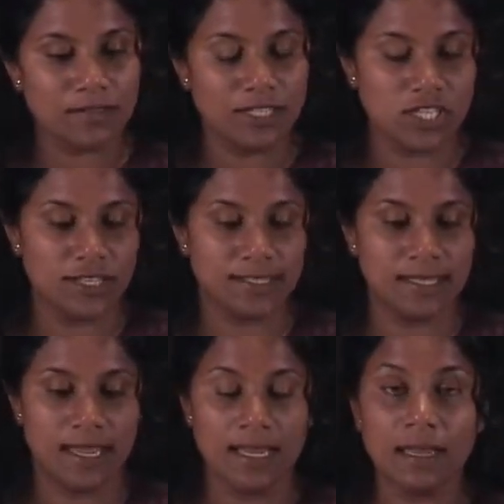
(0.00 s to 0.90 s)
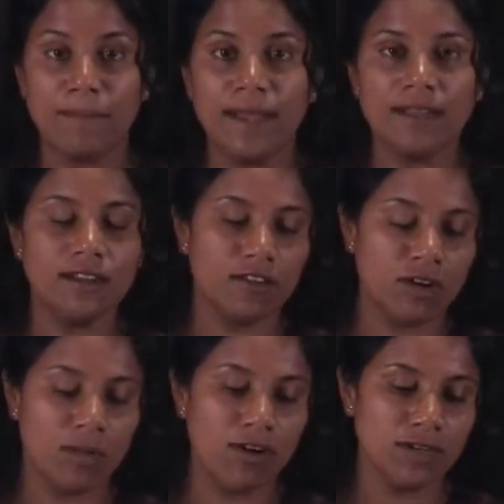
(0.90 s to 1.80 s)
which is independent of
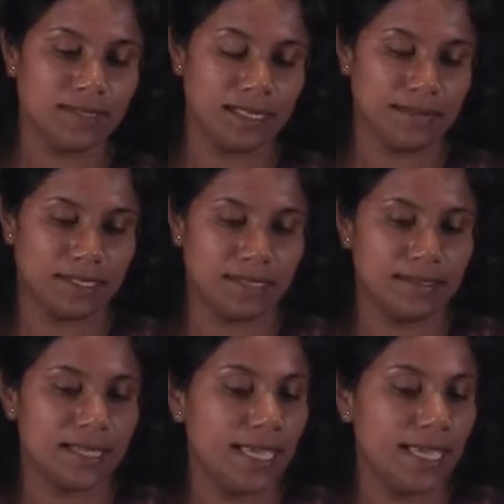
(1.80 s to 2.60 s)
amount of substance.